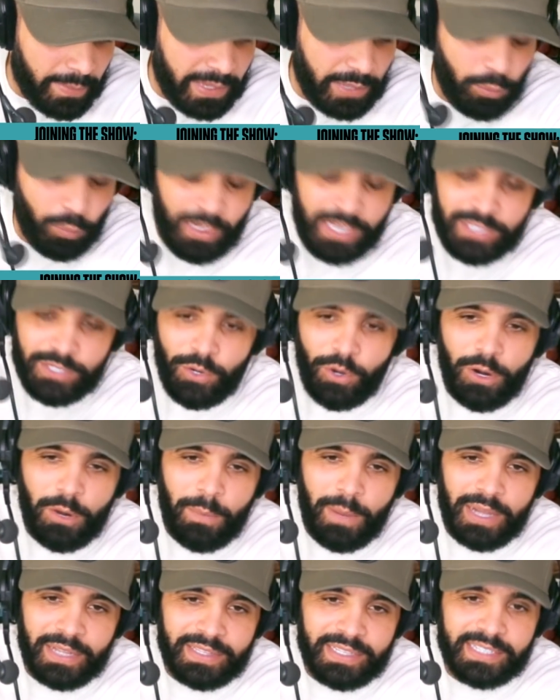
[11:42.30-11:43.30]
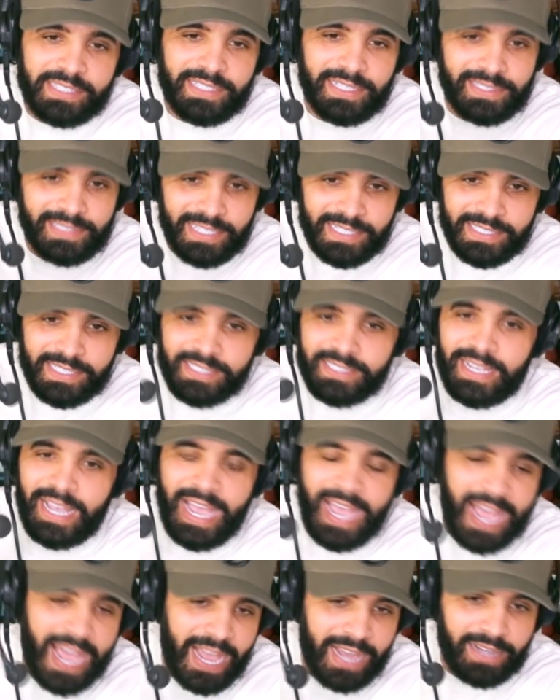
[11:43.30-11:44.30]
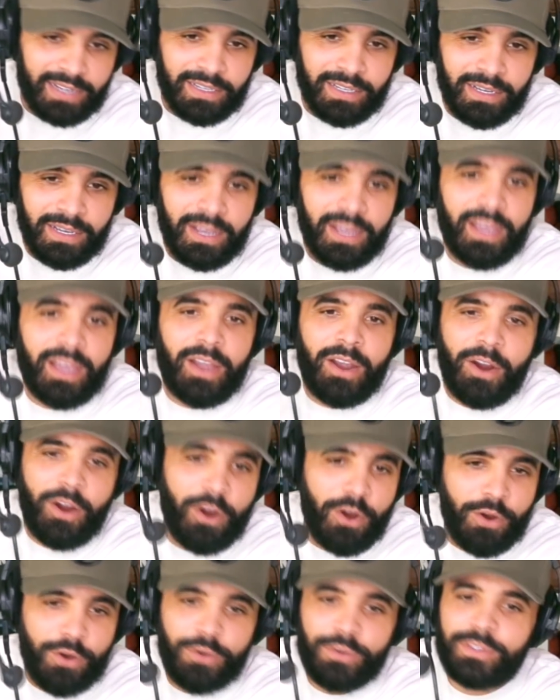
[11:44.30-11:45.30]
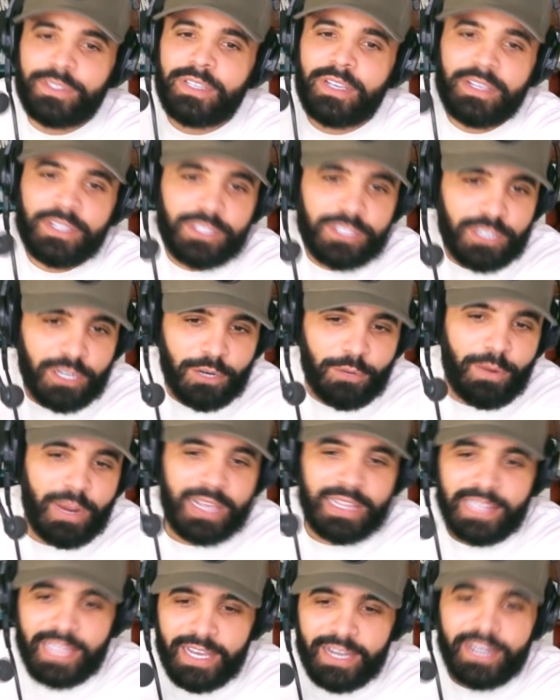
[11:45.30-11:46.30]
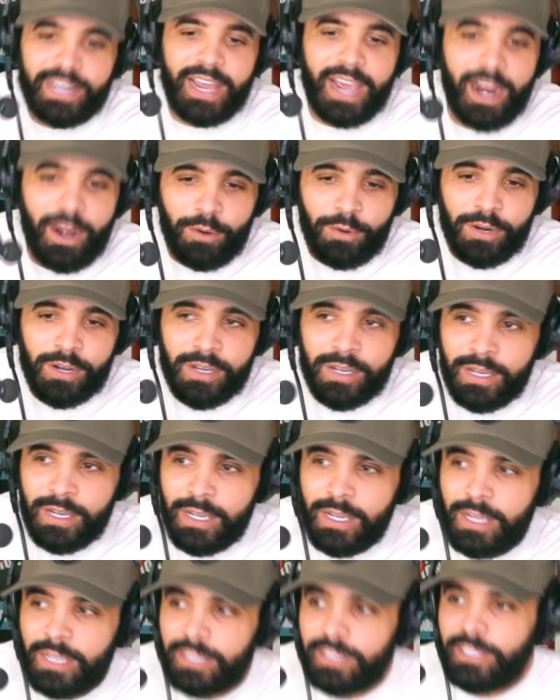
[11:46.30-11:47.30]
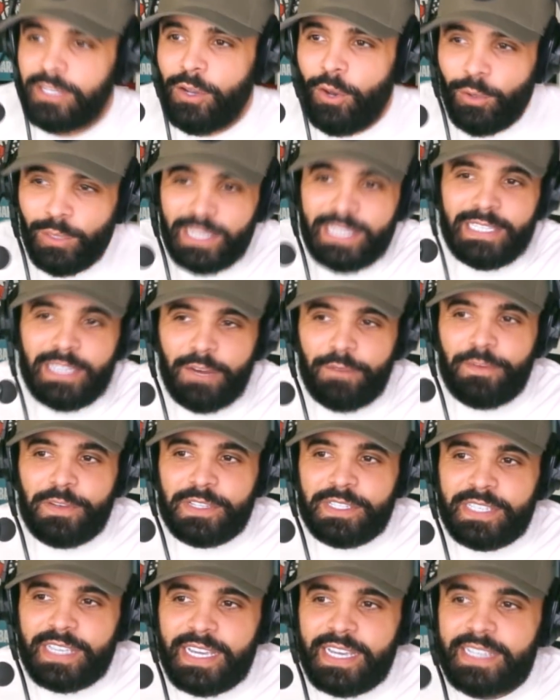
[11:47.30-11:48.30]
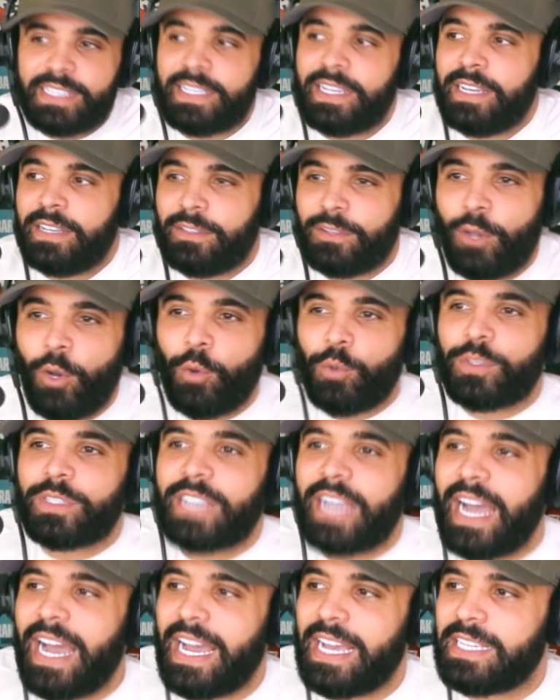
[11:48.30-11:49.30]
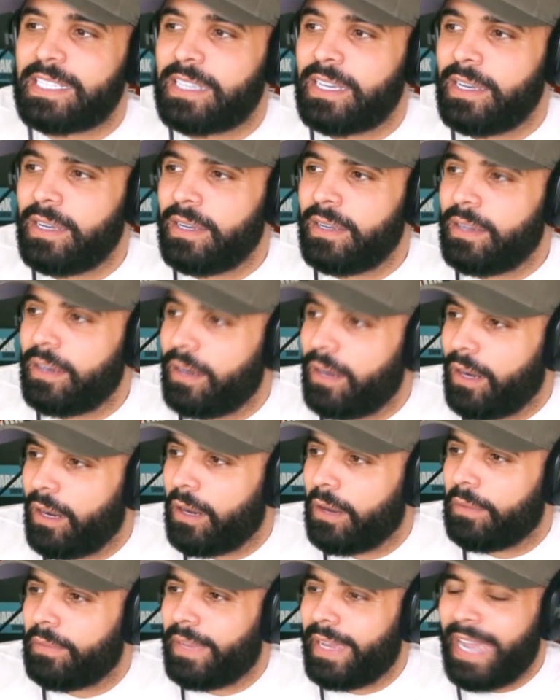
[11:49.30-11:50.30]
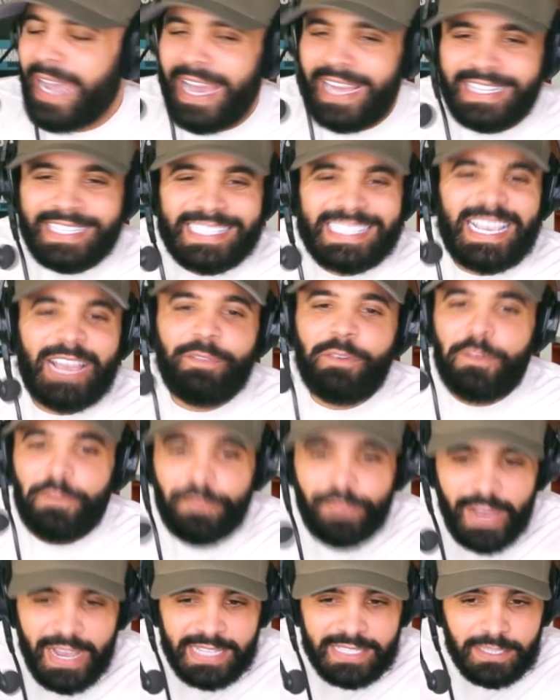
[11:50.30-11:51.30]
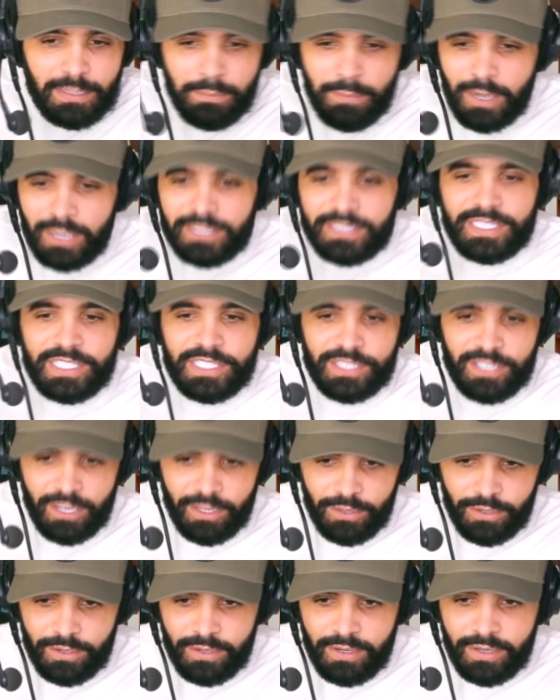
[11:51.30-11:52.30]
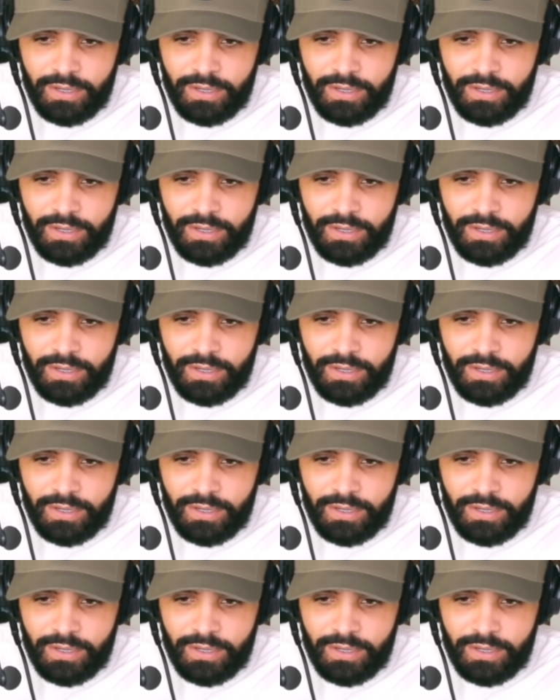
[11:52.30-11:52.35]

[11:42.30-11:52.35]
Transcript: mean, we talk about this that this is the Hagler, Hearns, Sugar Ray Leonard era. The yes. only difference is those guys. Uh, they had seven fights amongst each other.